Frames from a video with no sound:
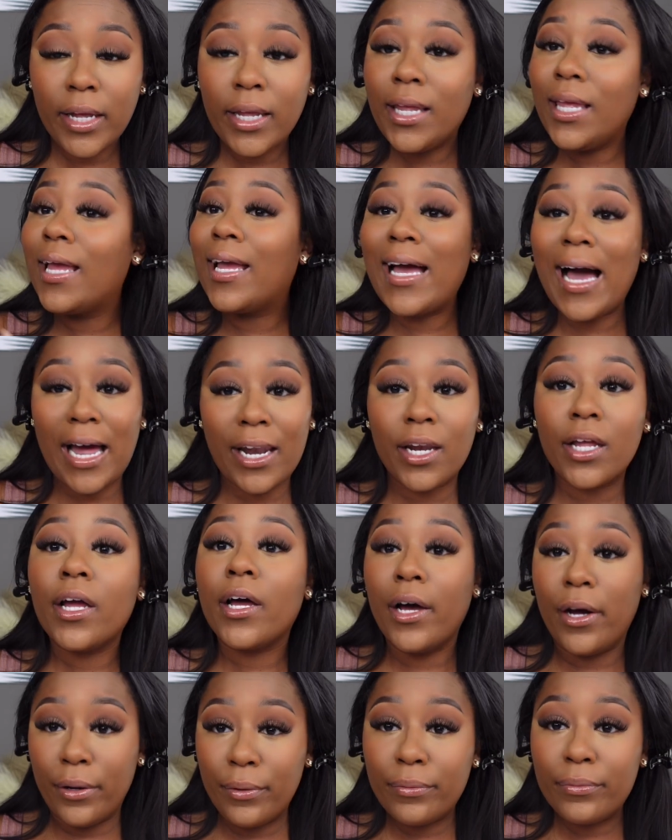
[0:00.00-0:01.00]
You got to
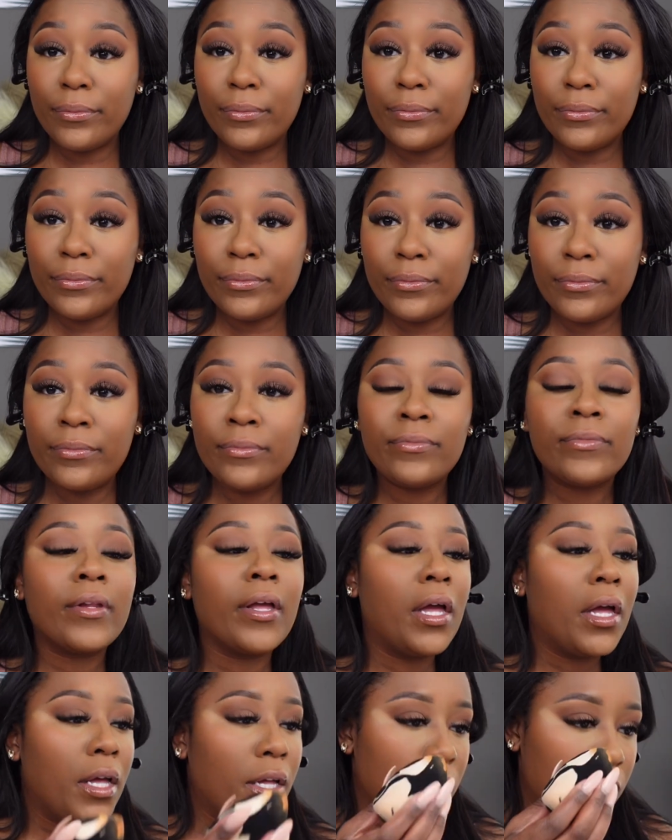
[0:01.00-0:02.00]
go.
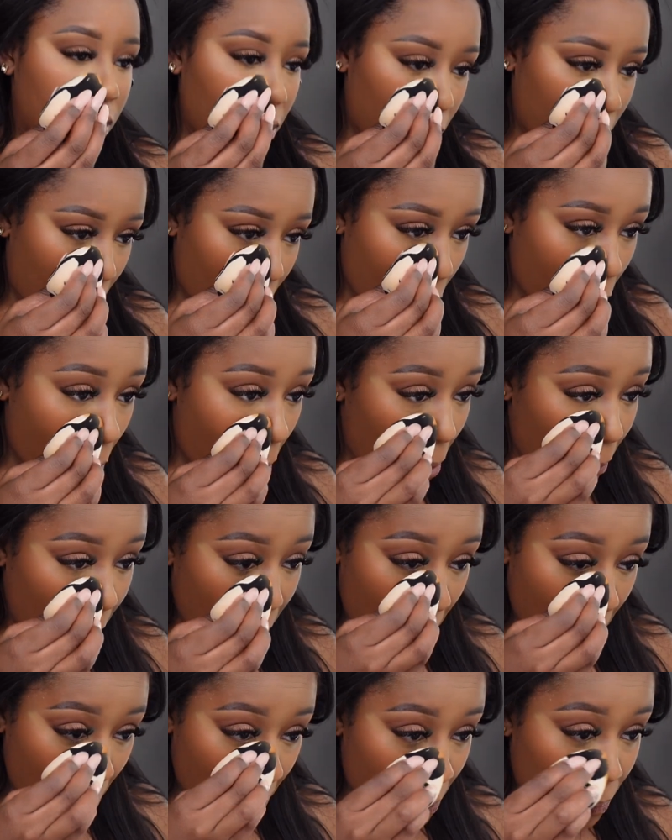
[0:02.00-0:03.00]
So number one,
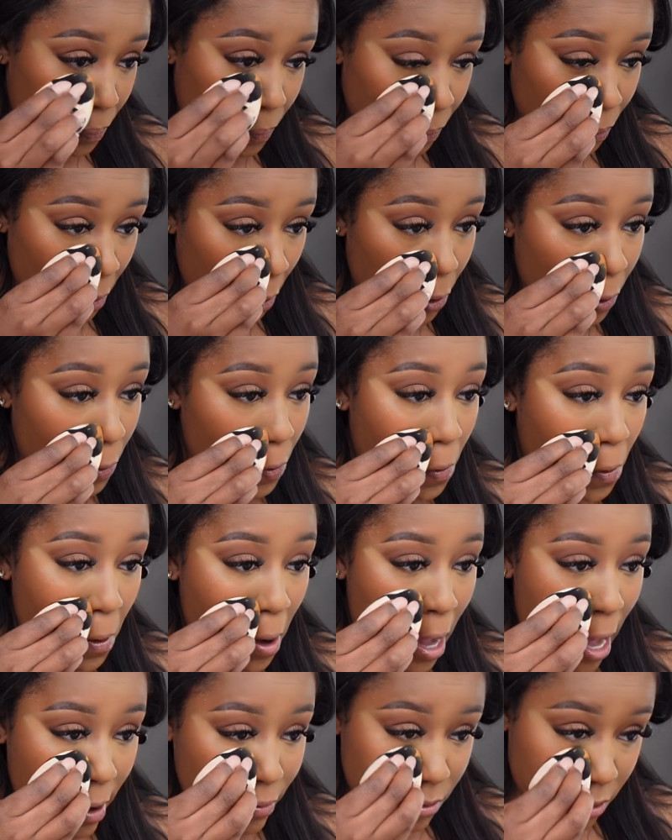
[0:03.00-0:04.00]
you're going
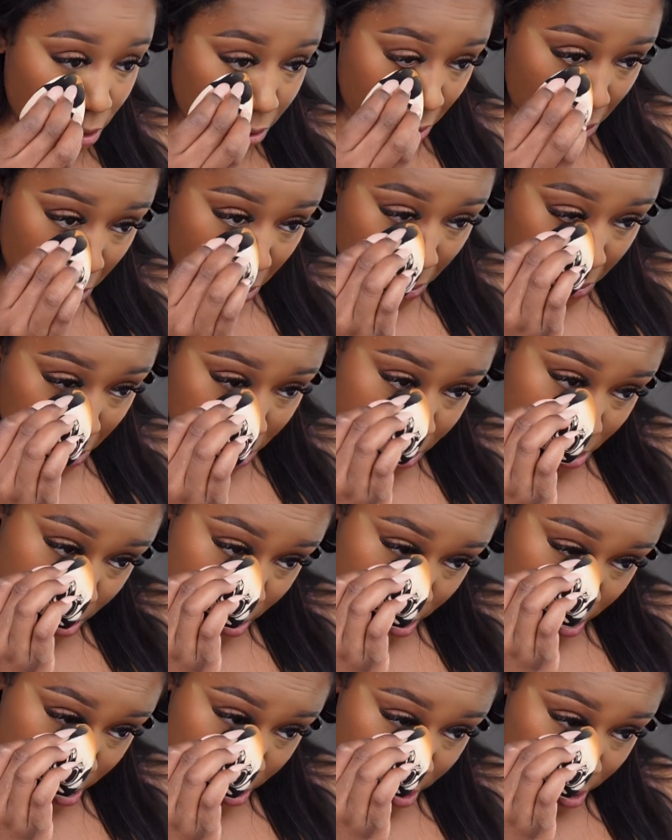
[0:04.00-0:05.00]
to have to learn
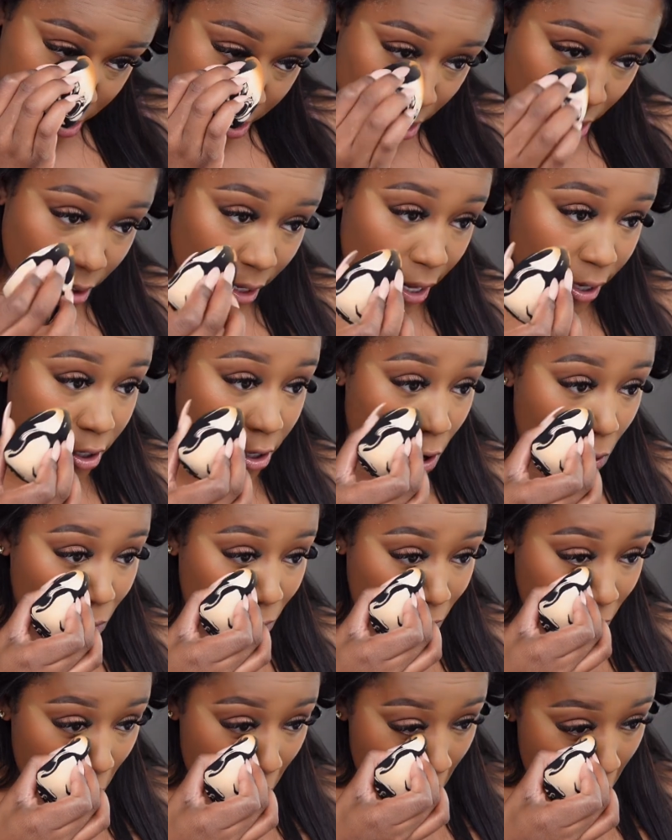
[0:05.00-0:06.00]
to let go
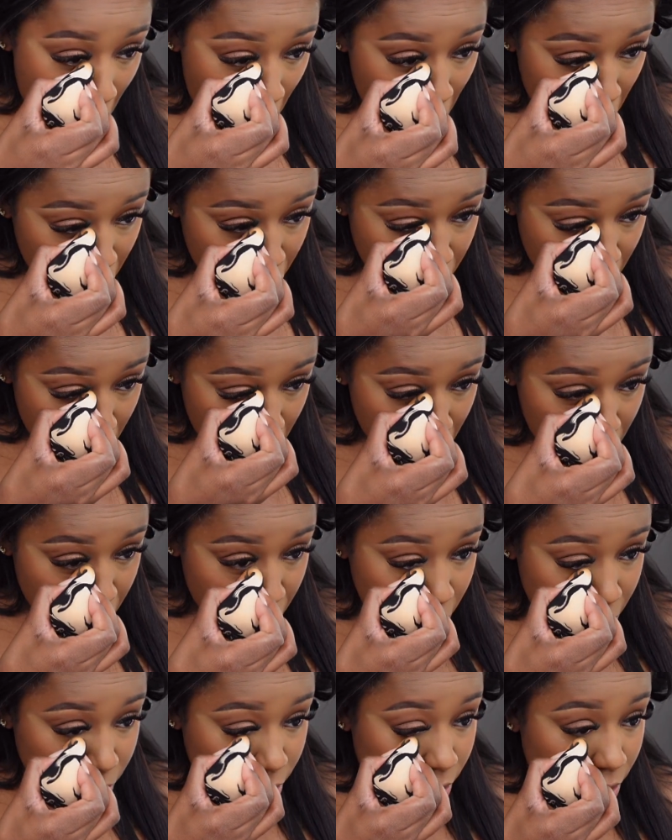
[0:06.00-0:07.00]
of all
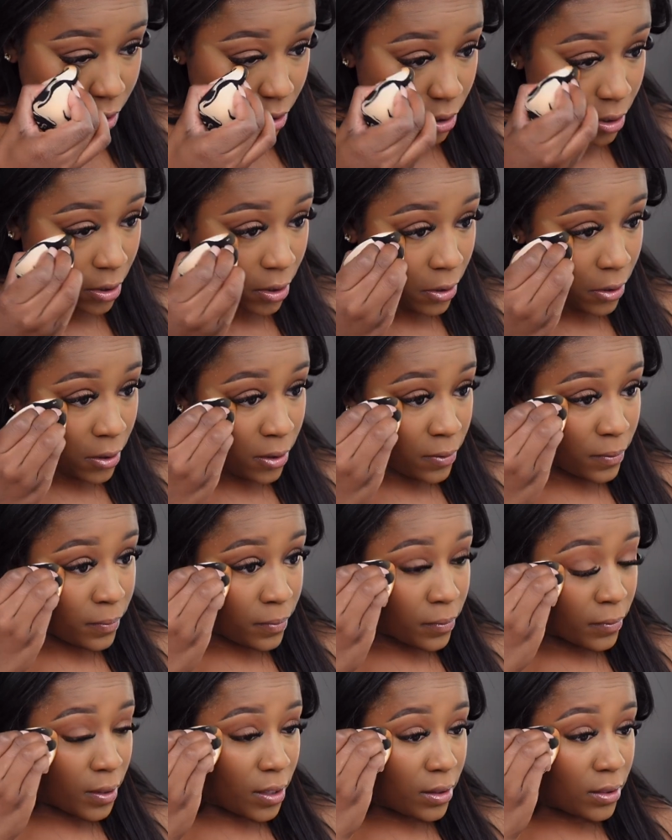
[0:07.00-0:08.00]
those
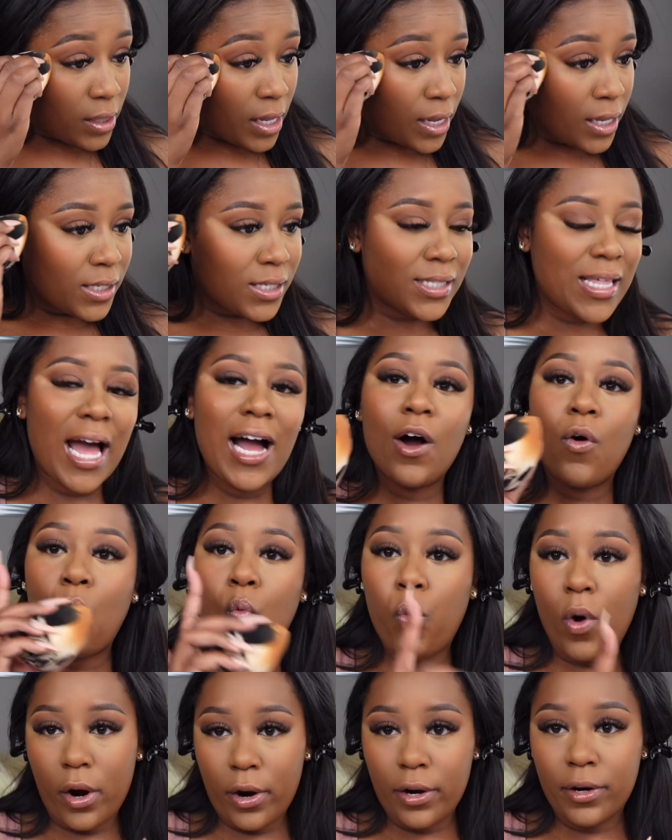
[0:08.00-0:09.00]
things that
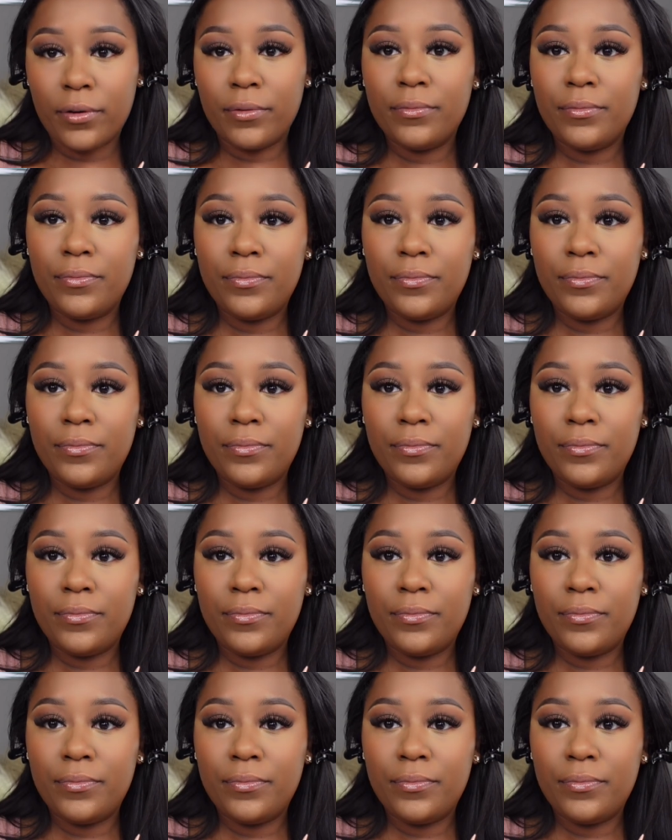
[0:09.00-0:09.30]
were,